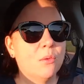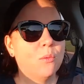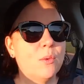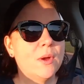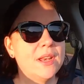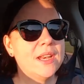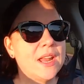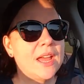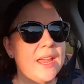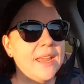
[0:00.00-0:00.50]

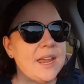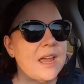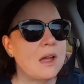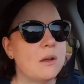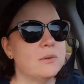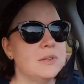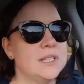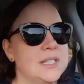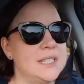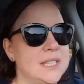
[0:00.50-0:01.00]
one night
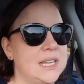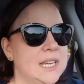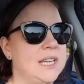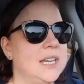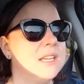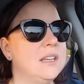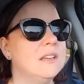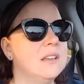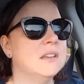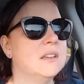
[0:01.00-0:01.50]
I was
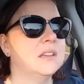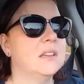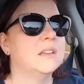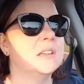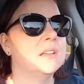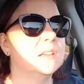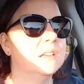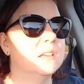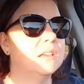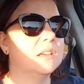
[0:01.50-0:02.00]

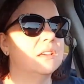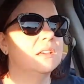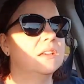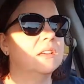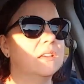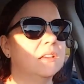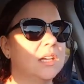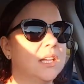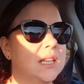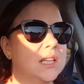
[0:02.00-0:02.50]

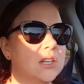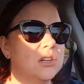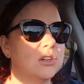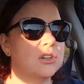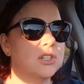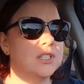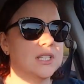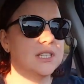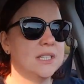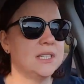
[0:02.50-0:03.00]
sitting at the
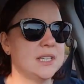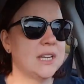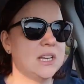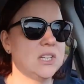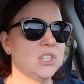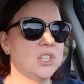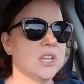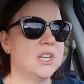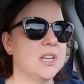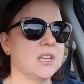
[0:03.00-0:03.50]
nurse's
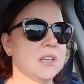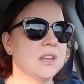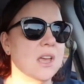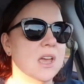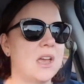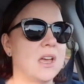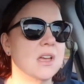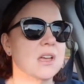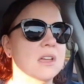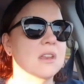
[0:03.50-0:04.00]
station
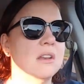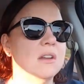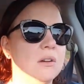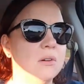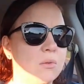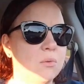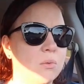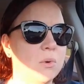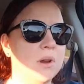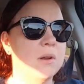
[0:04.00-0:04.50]

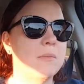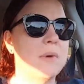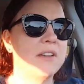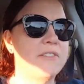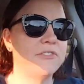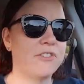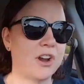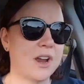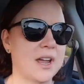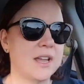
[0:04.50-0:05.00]
and one of my
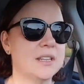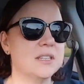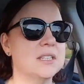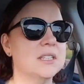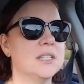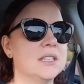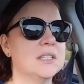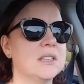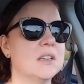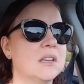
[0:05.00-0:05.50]

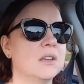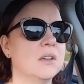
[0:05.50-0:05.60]
friends